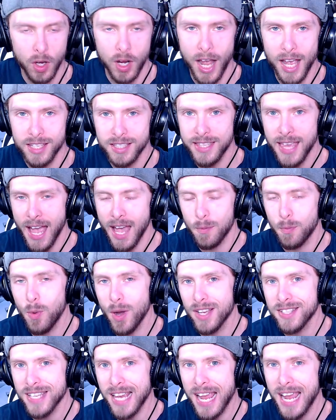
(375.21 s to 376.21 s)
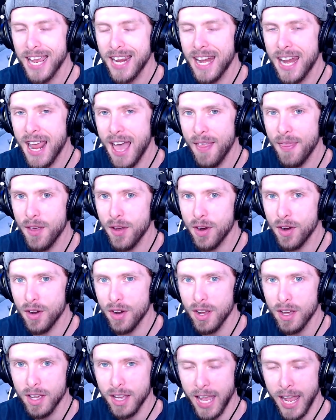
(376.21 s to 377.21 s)
Well, guys, that was
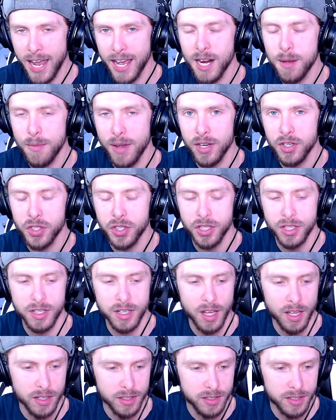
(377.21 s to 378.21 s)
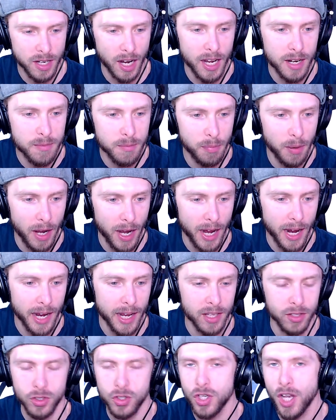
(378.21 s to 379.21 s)
another animation done
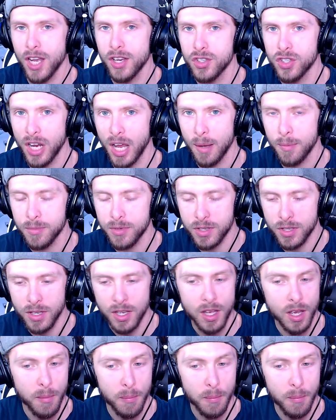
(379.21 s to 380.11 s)
by J-Gems,